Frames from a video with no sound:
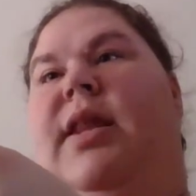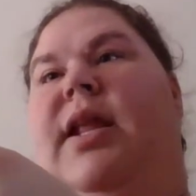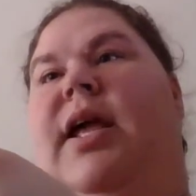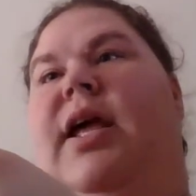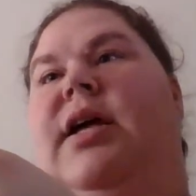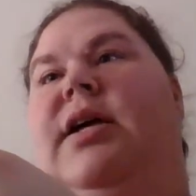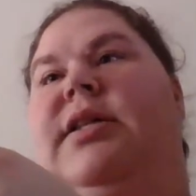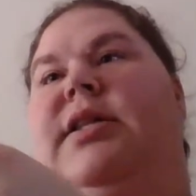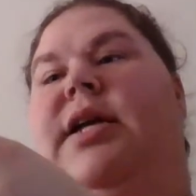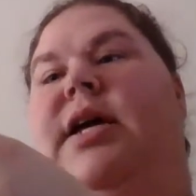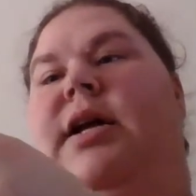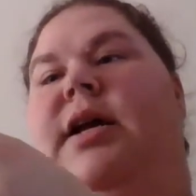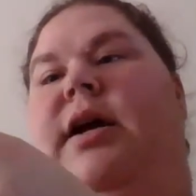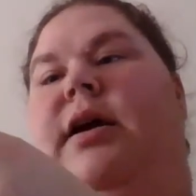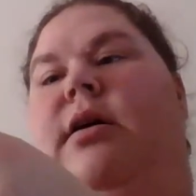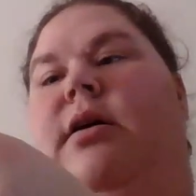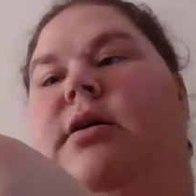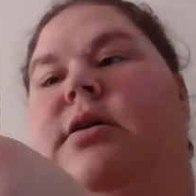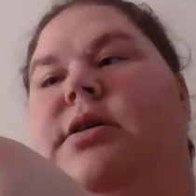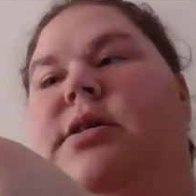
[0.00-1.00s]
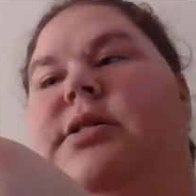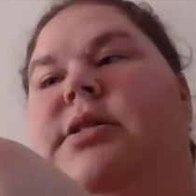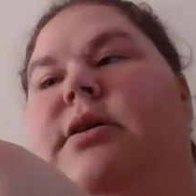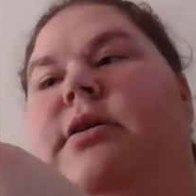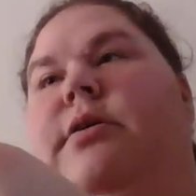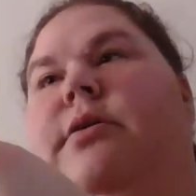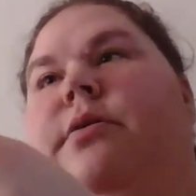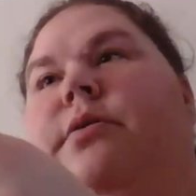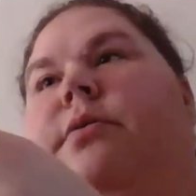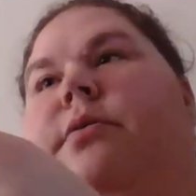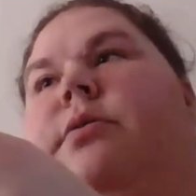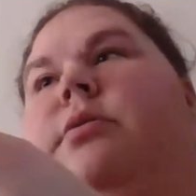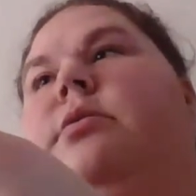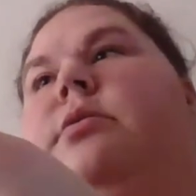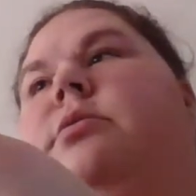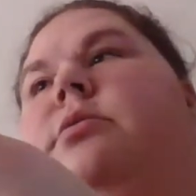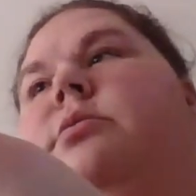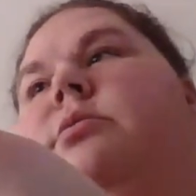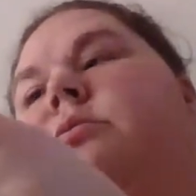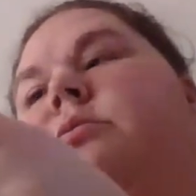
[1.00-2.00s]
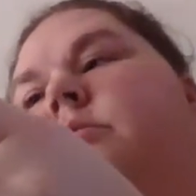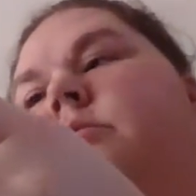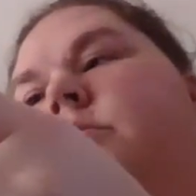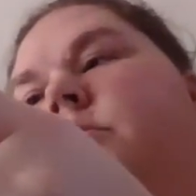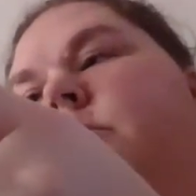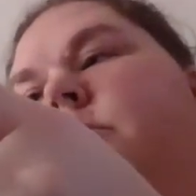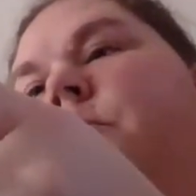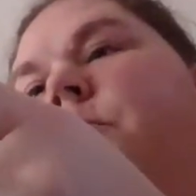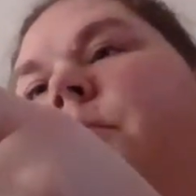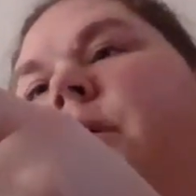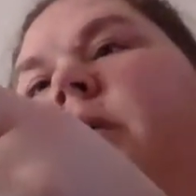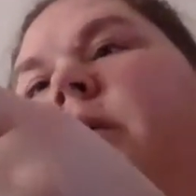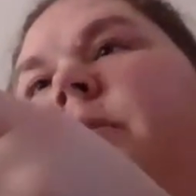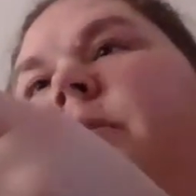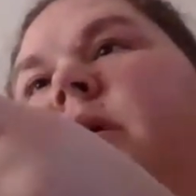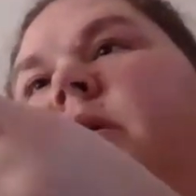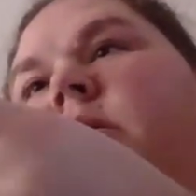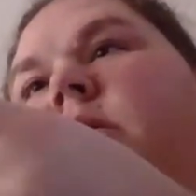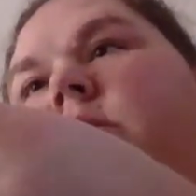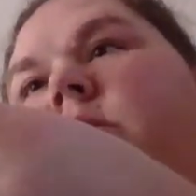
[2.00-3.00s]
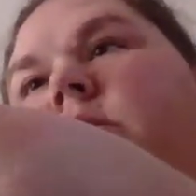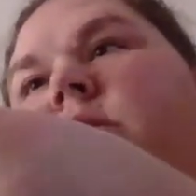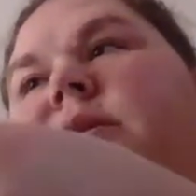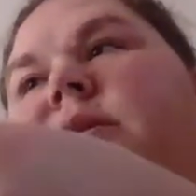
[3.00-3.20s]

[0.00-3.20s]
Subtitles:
And then I also made me a little